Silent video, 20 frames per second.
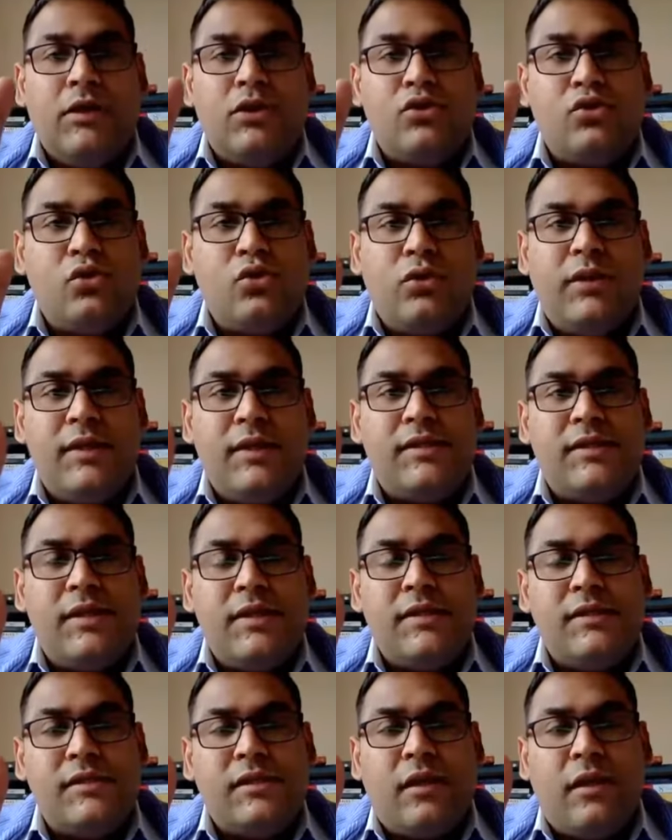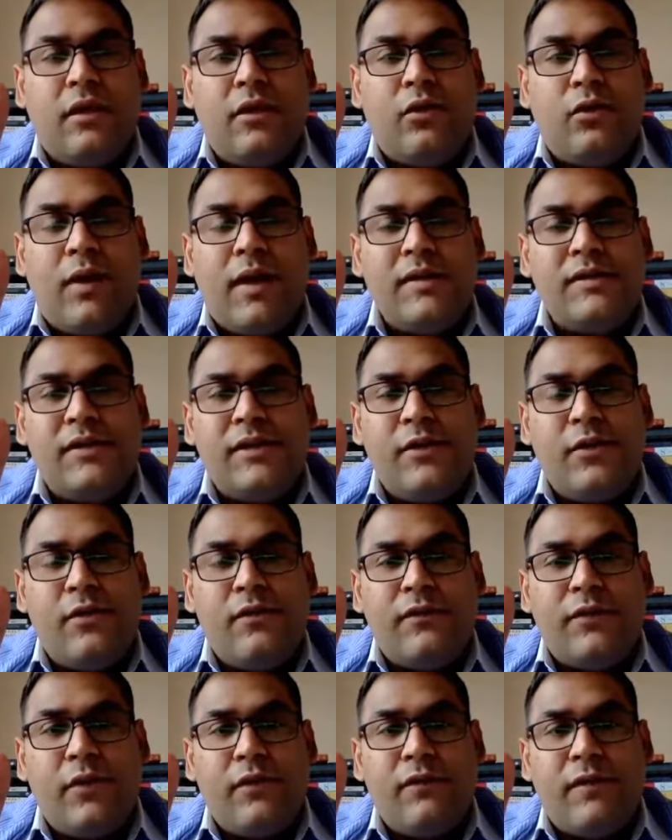So this is to answer
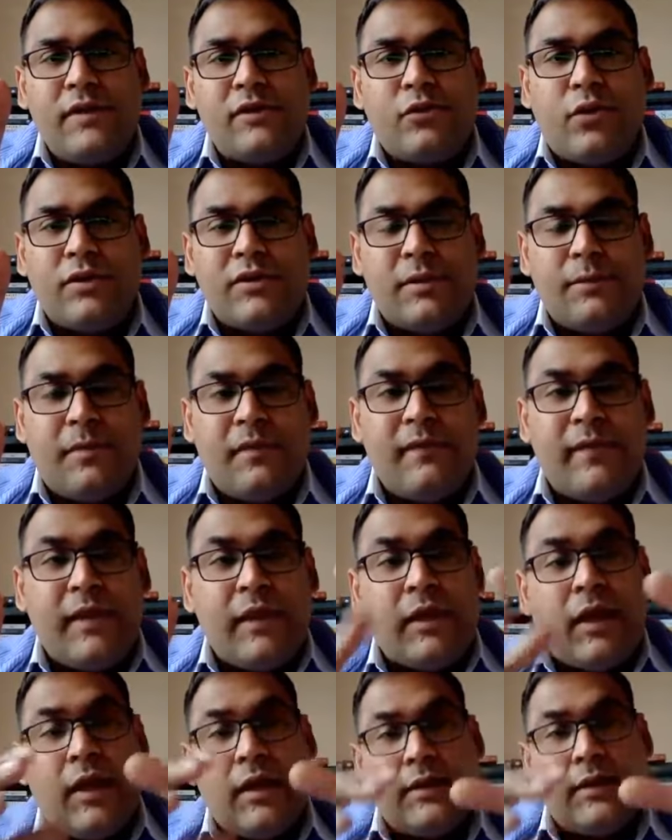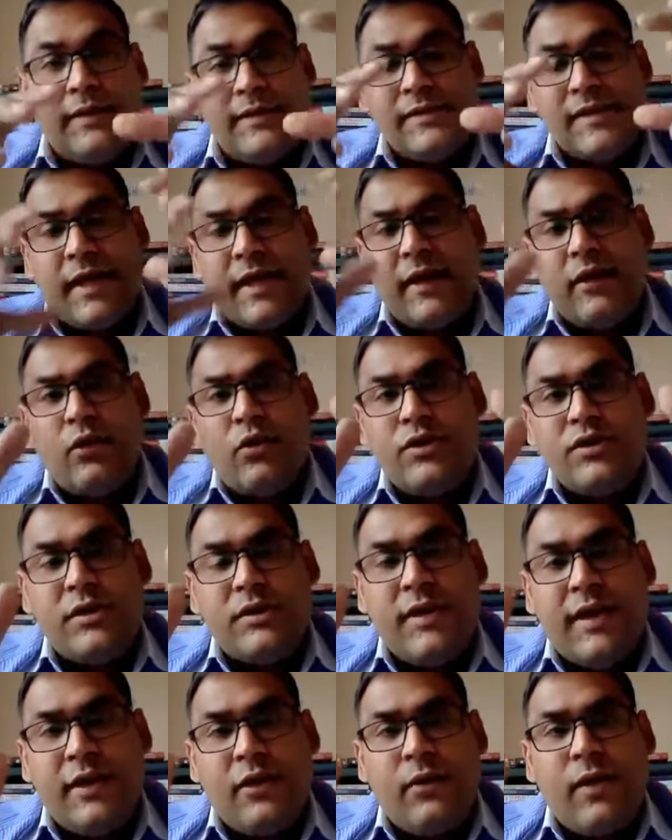your first question, Praveen. The second
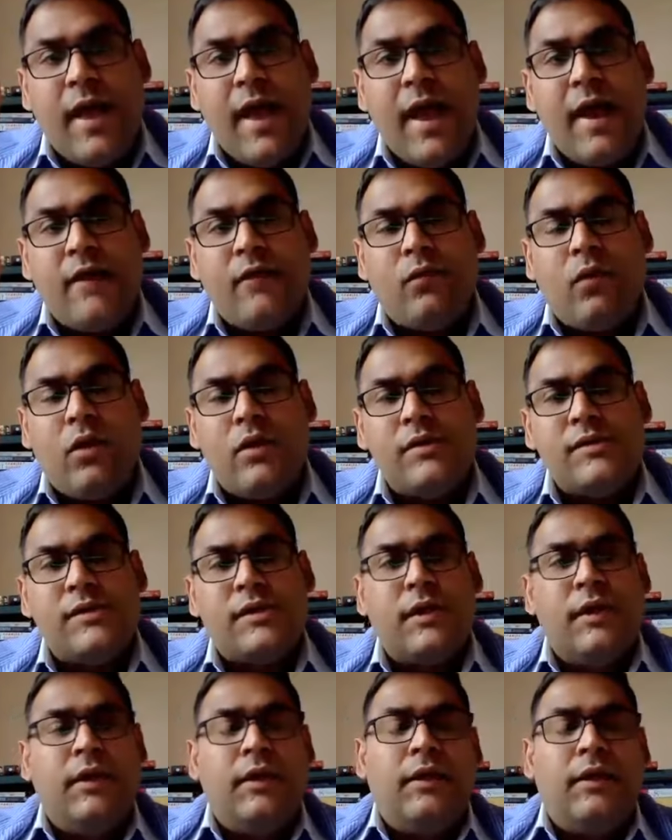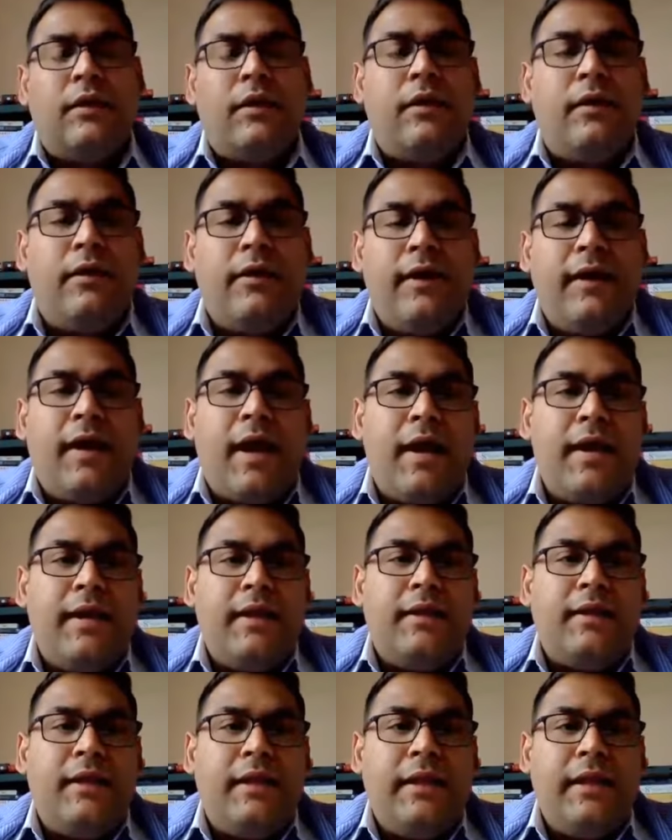question that you had was
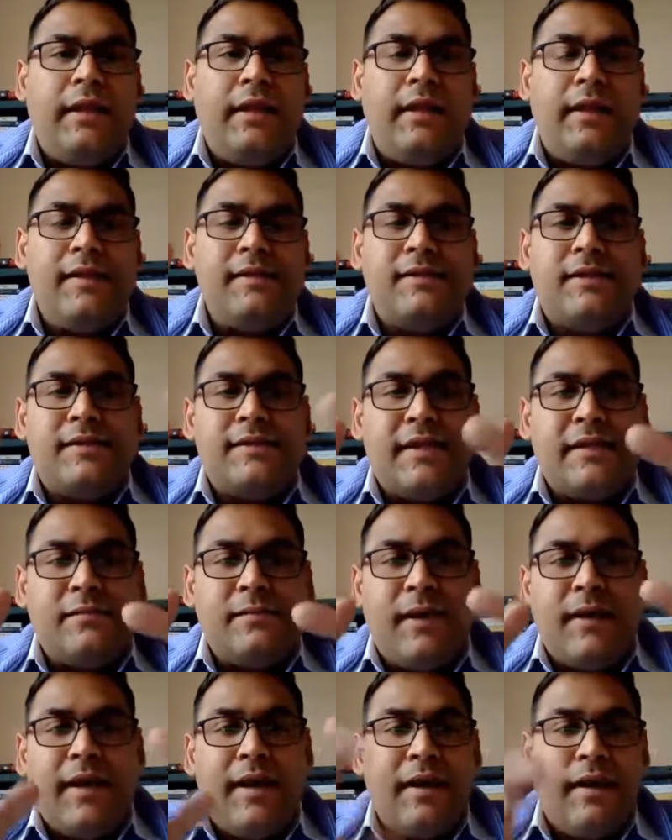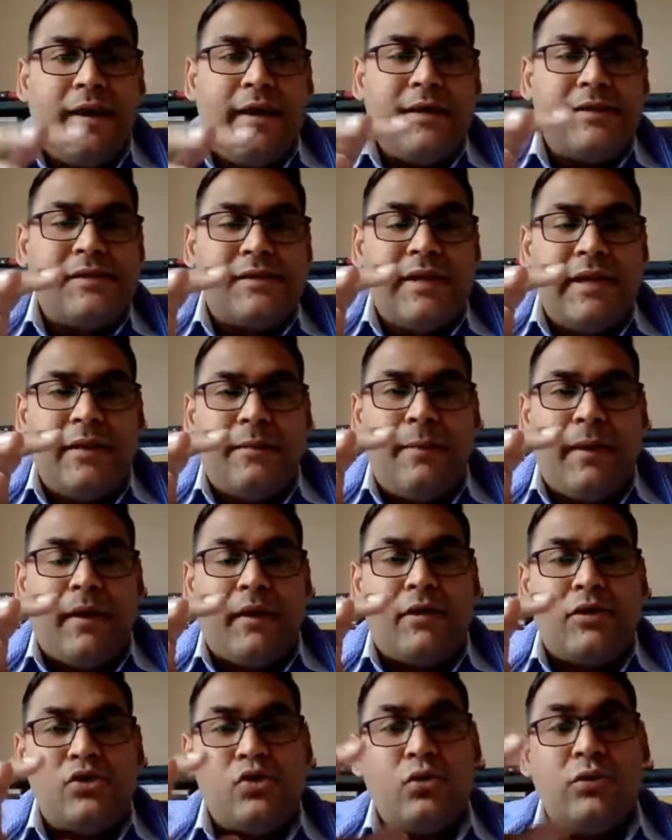regarding the risk assessment and risk treatment.
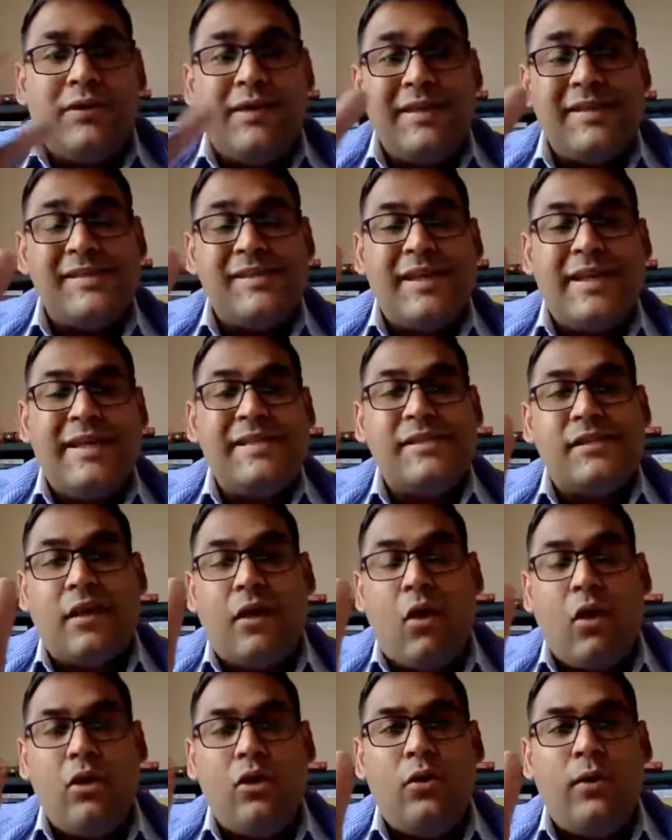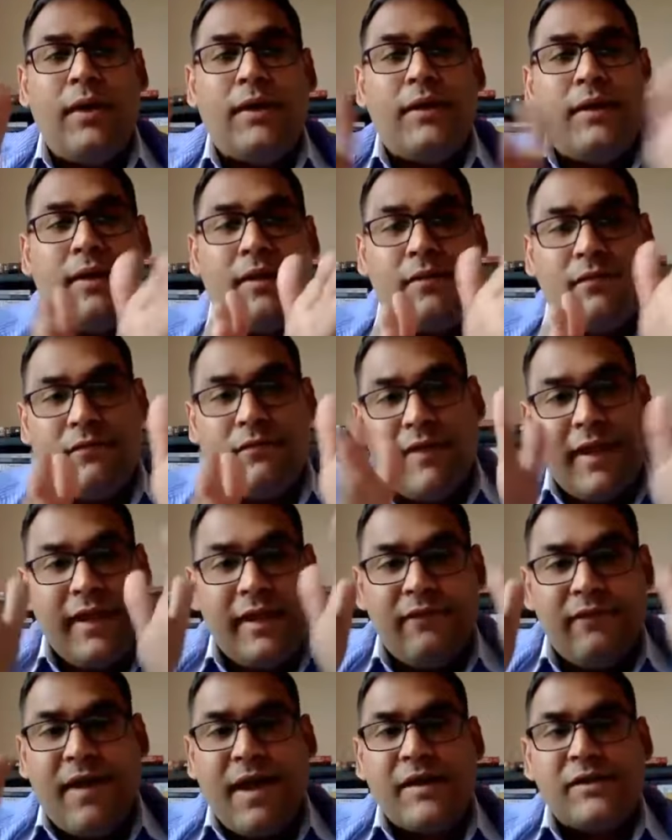So this is altogether a
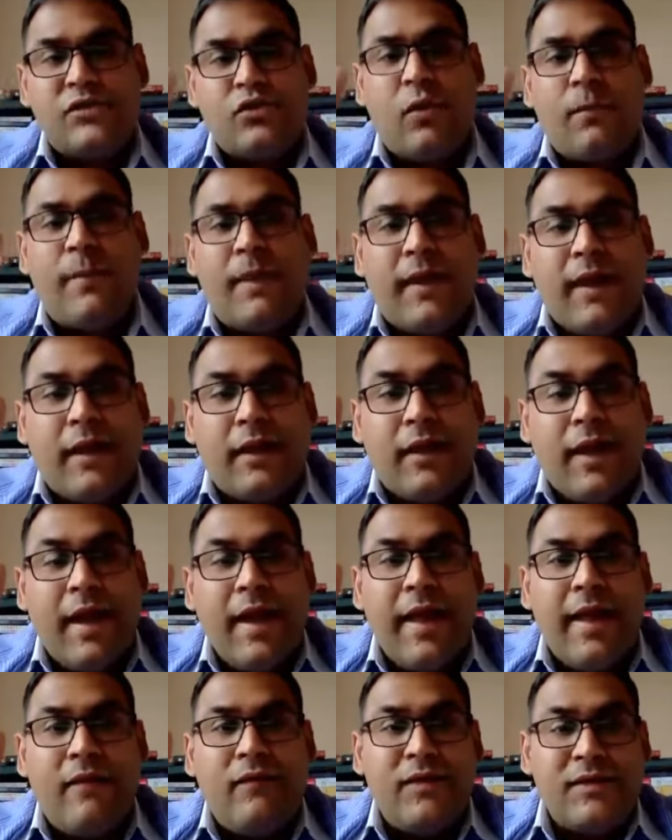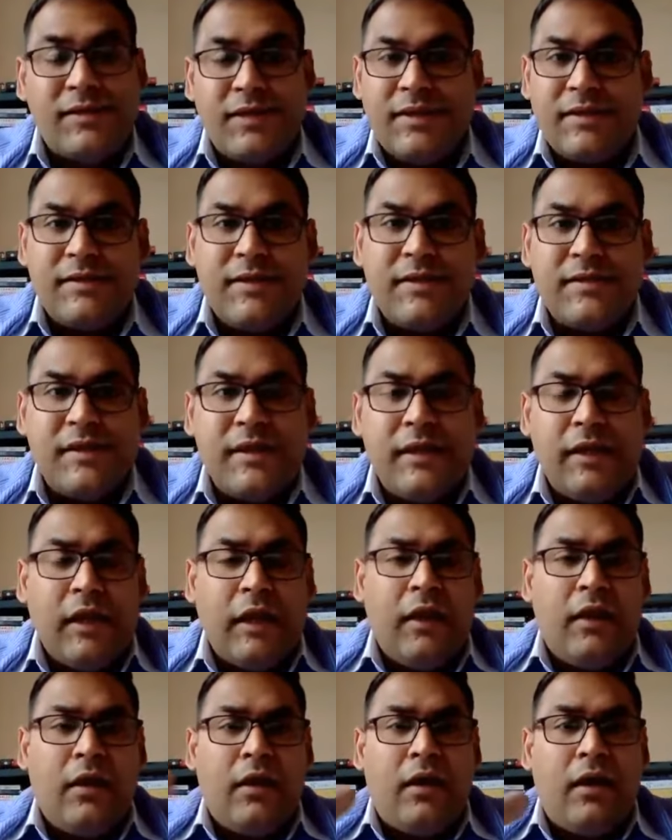very vast topic, and I have discussed this in
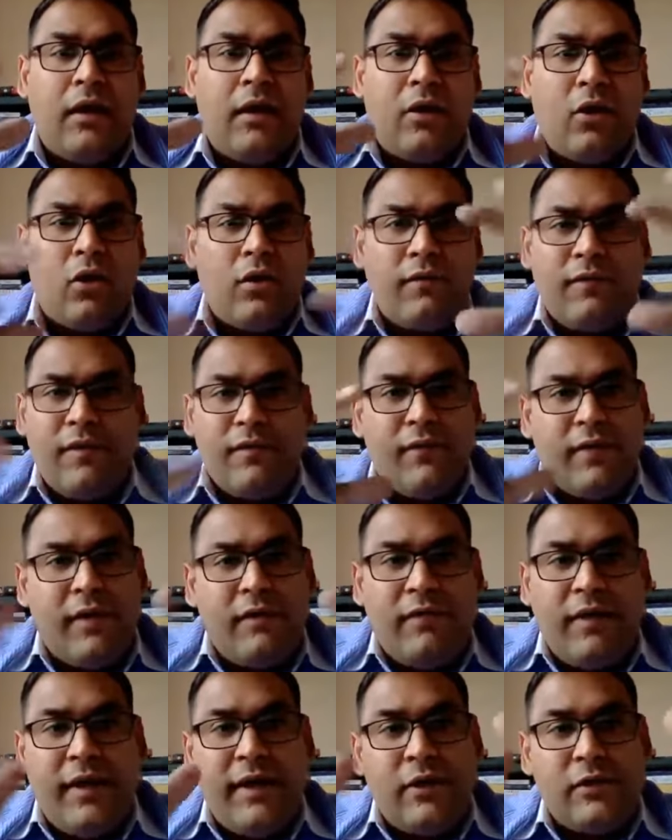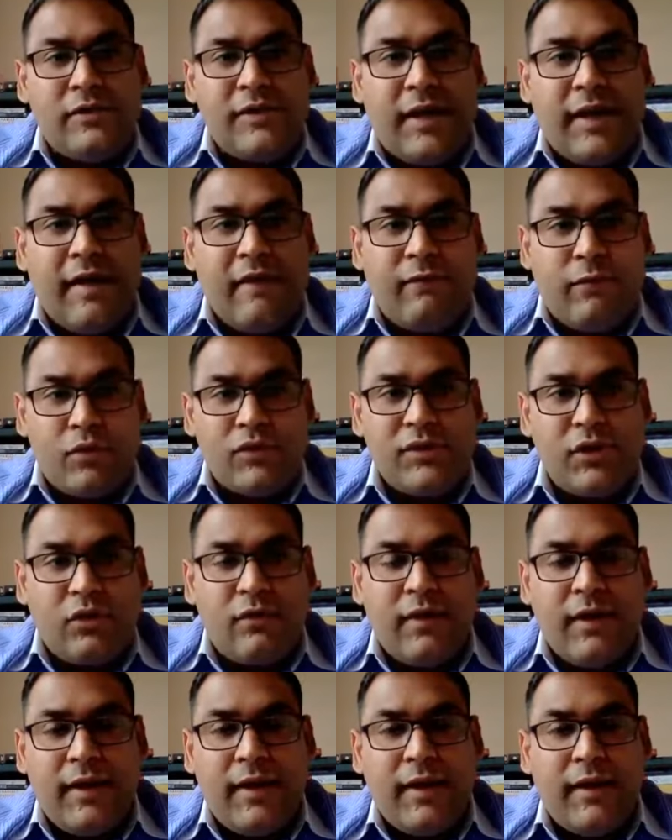a lot of different videos that I have posted
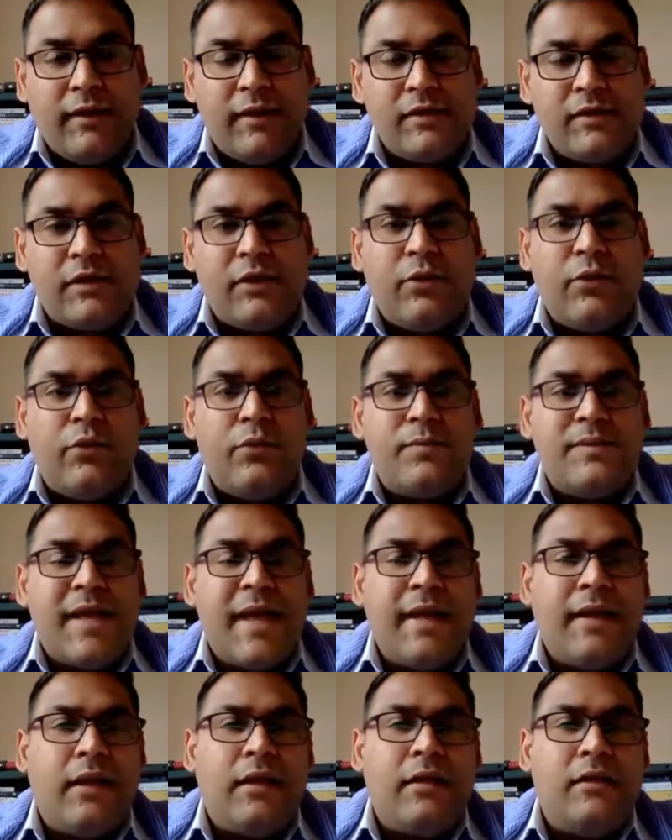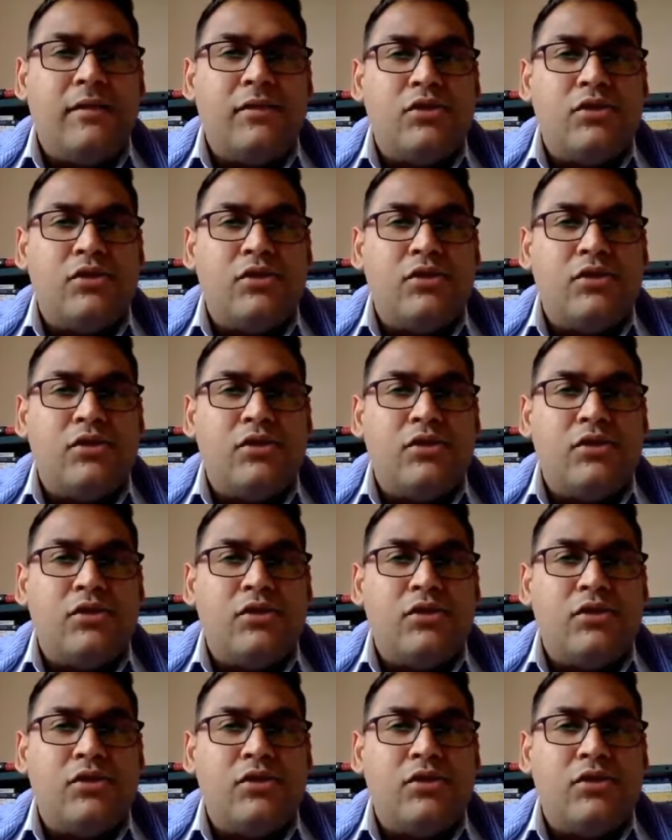over here in this YouTube channel.